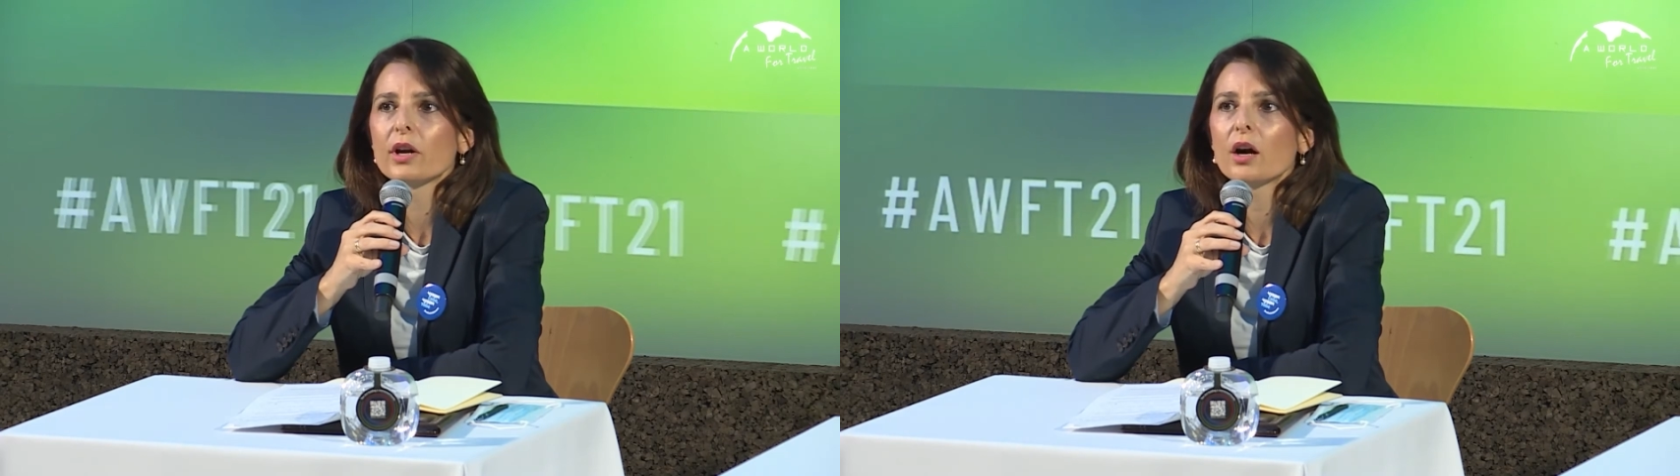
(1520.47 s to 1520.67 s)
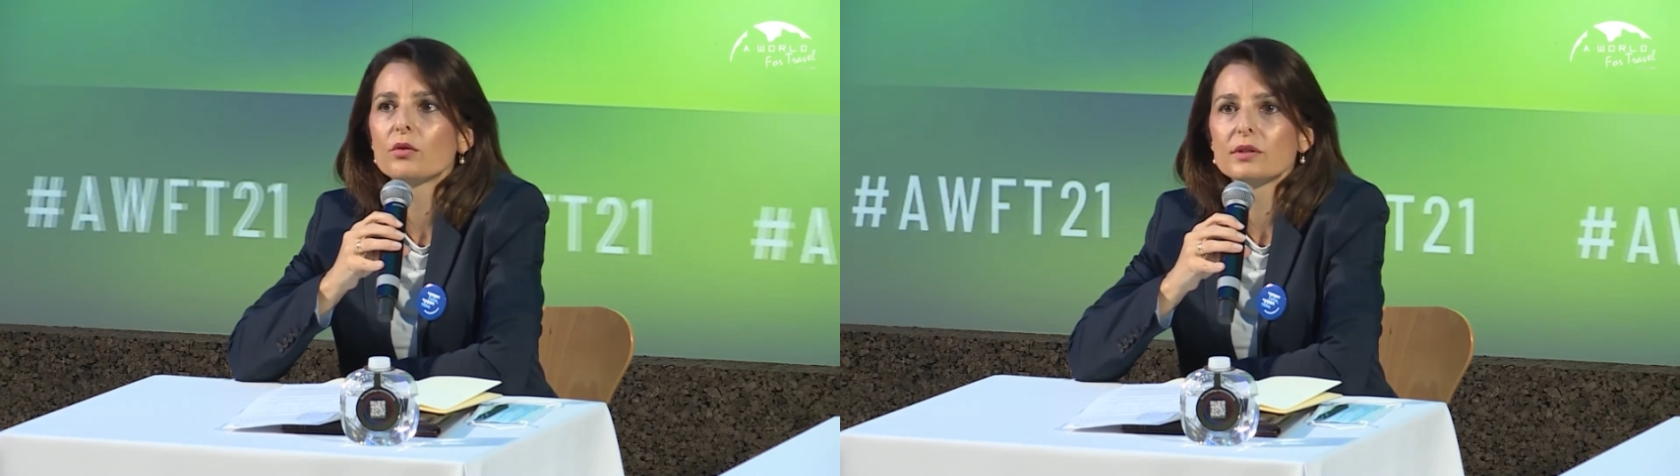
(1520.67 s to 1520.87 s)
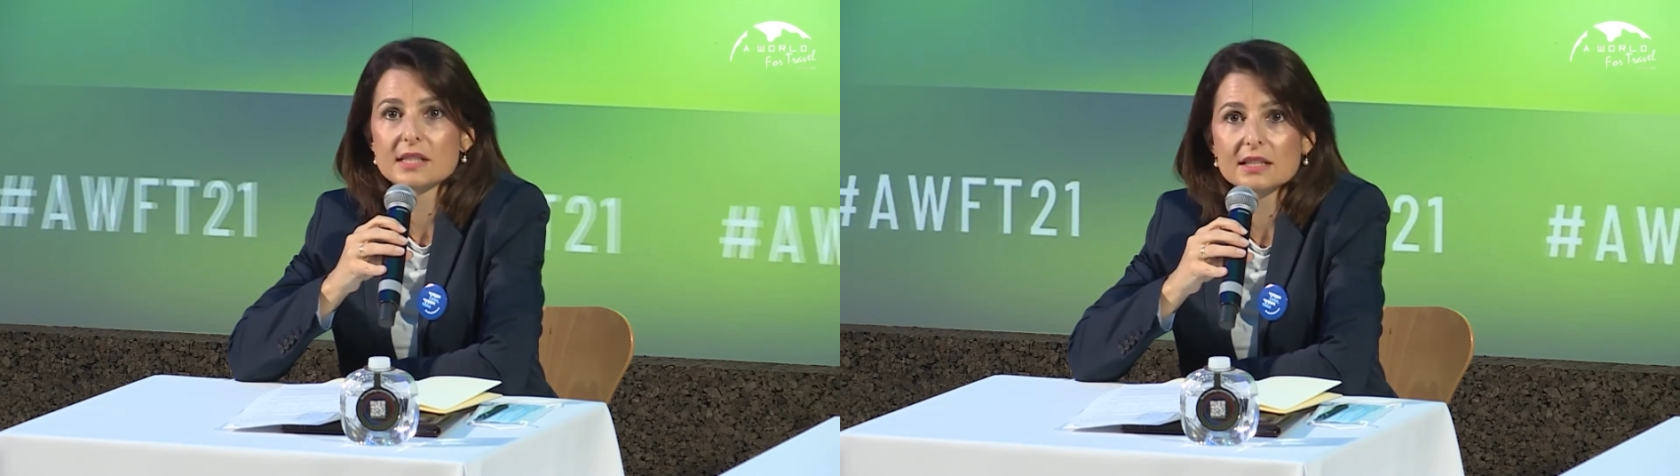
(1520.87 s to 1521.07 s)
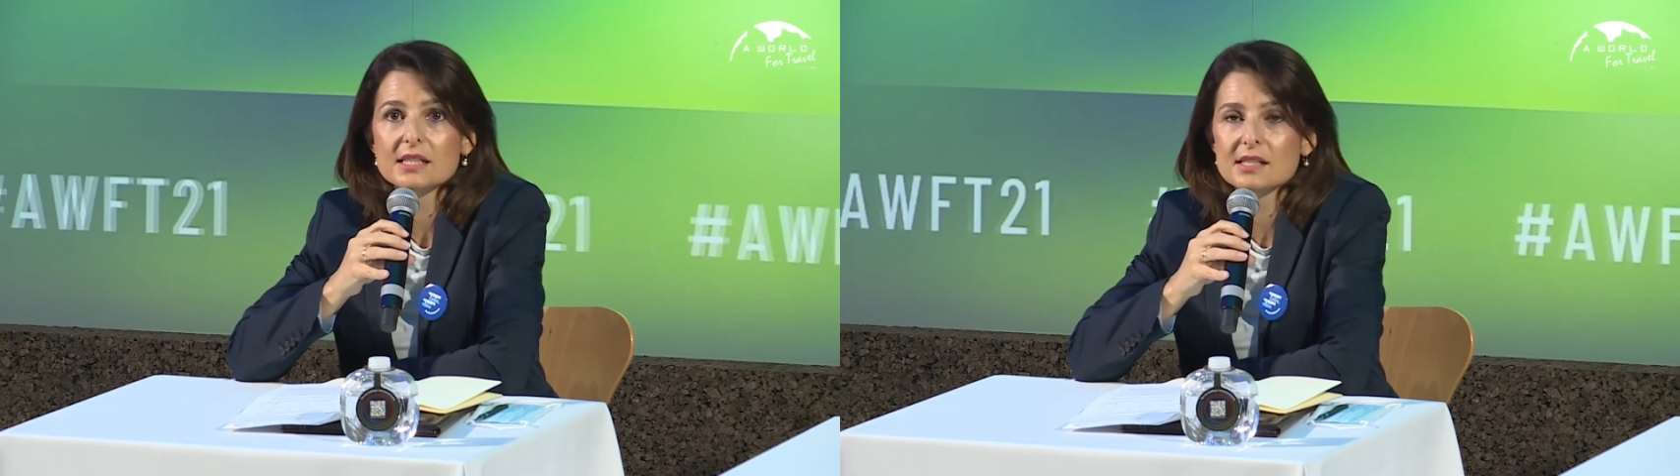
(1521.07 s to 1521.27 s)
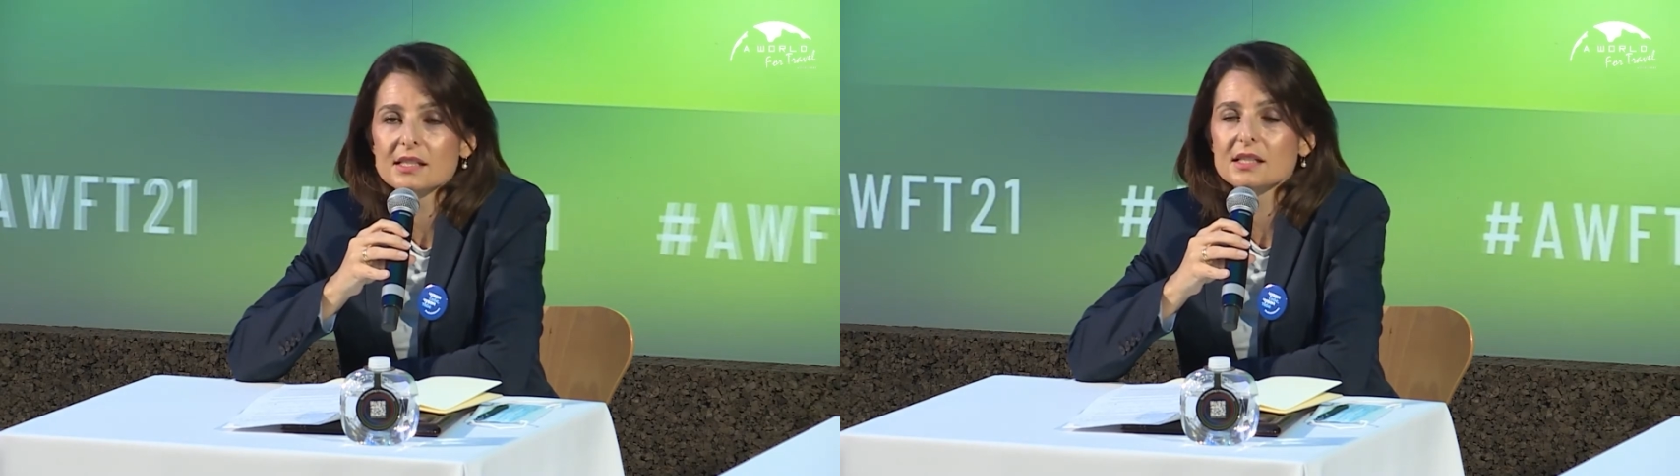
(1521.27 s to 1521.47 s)
our
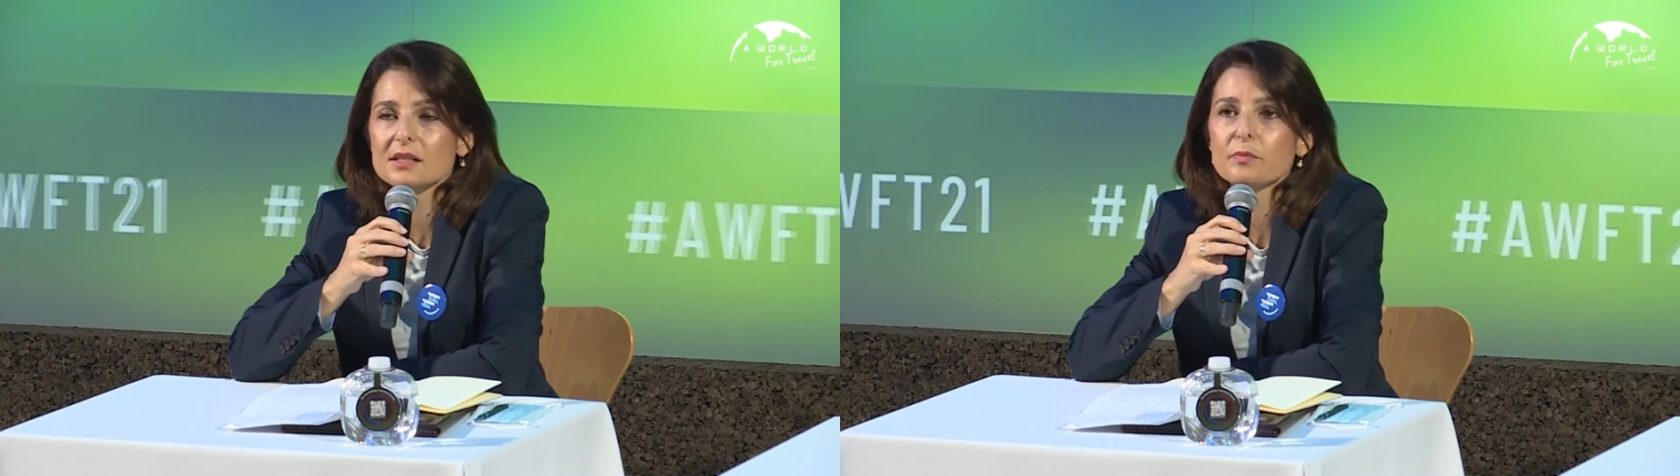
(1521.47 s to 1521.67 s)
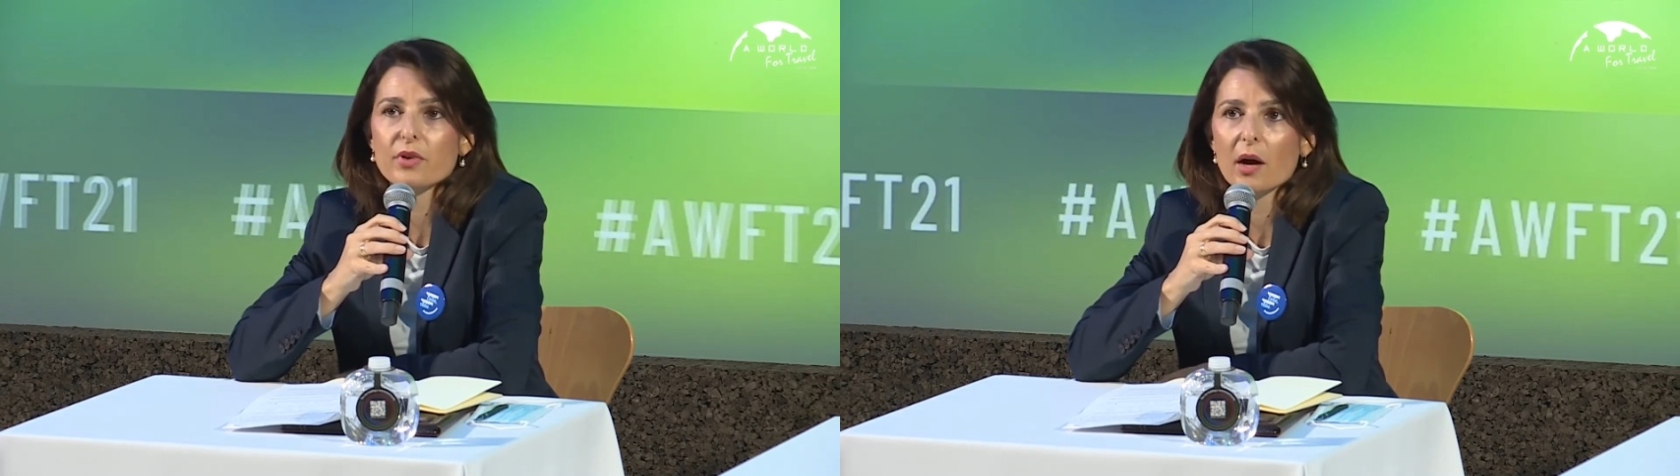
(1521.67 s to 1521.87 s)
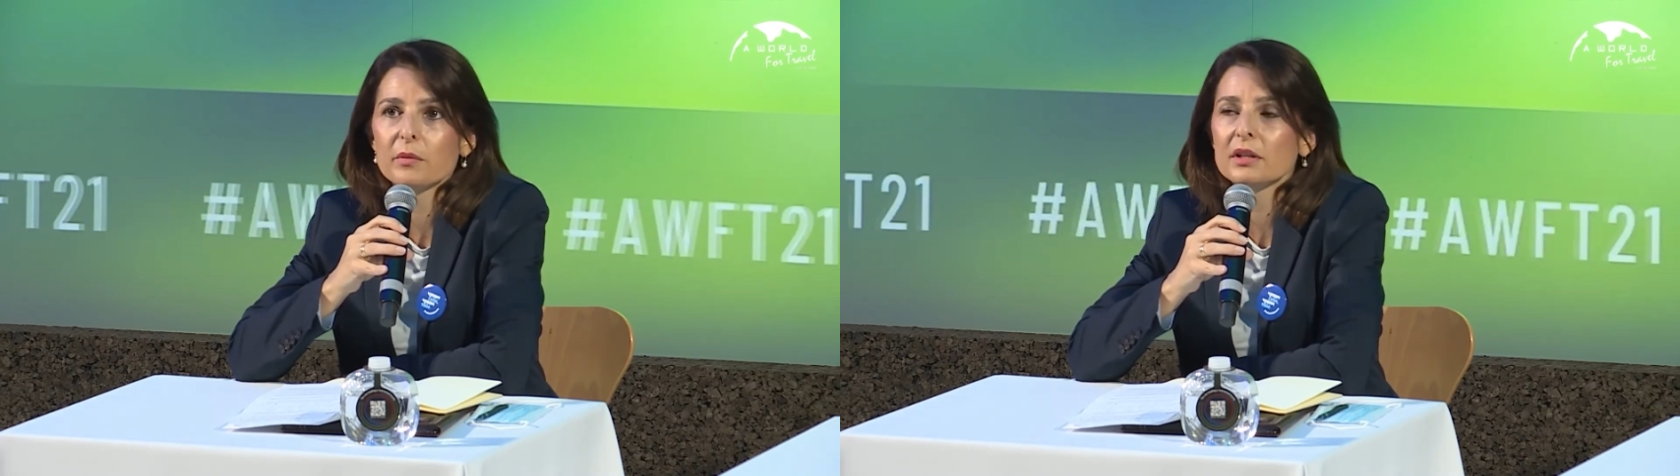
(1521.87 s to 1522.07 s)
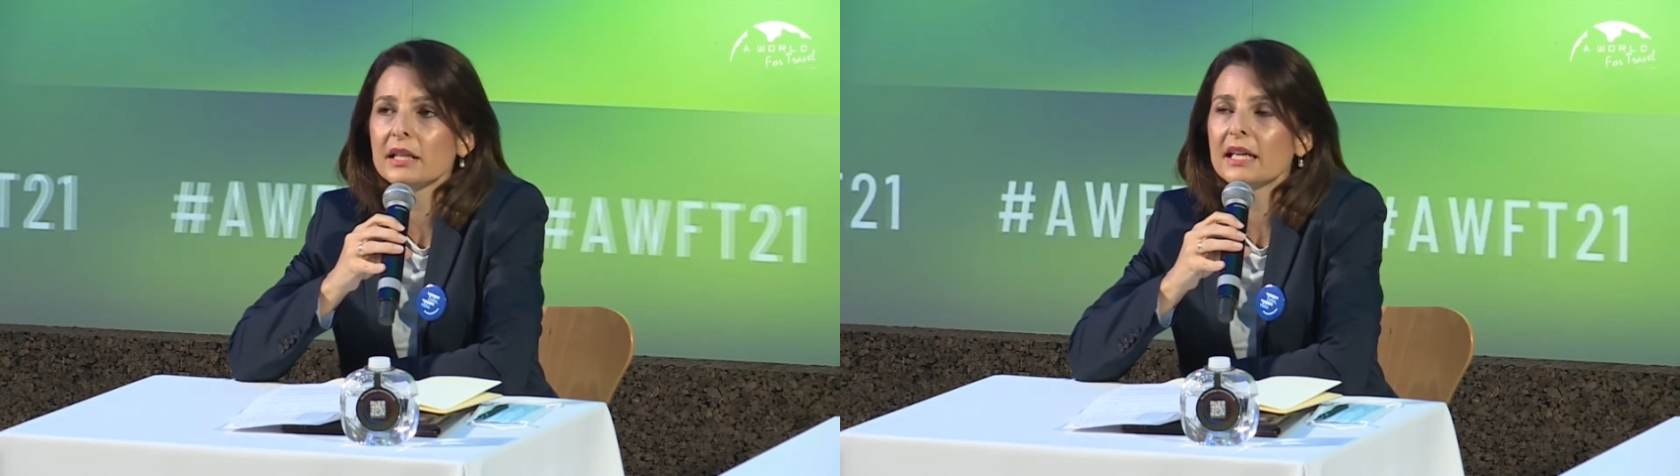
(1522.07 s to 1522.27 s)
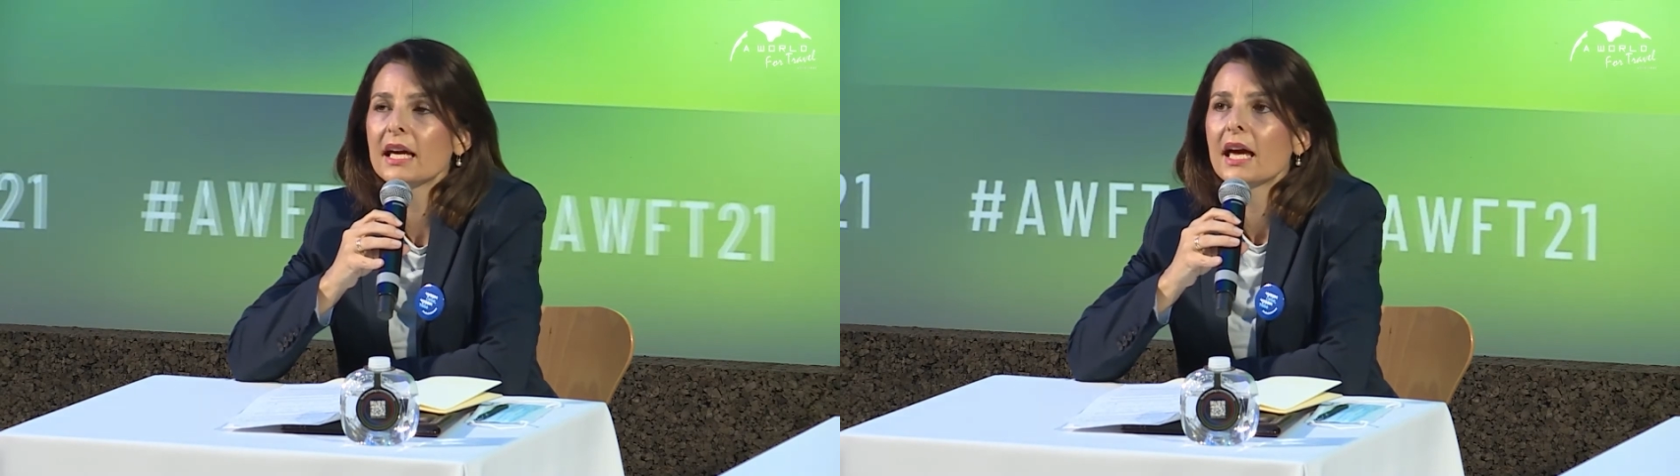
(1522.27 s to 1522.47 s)
citizens
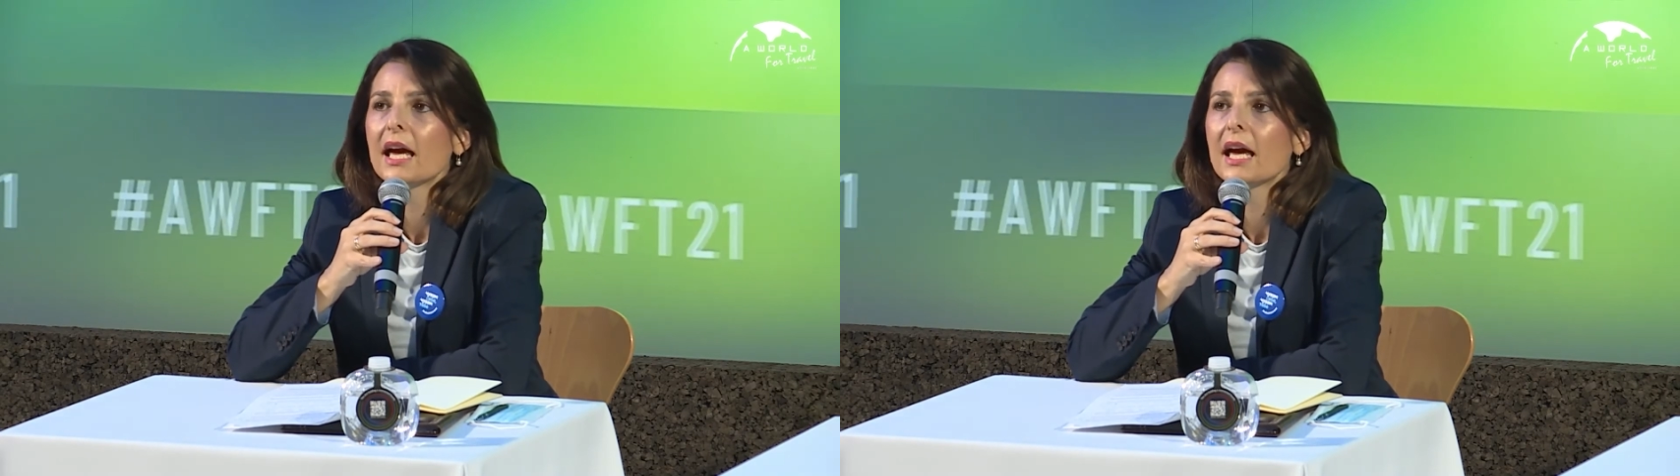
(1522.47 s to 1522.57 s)
primarily,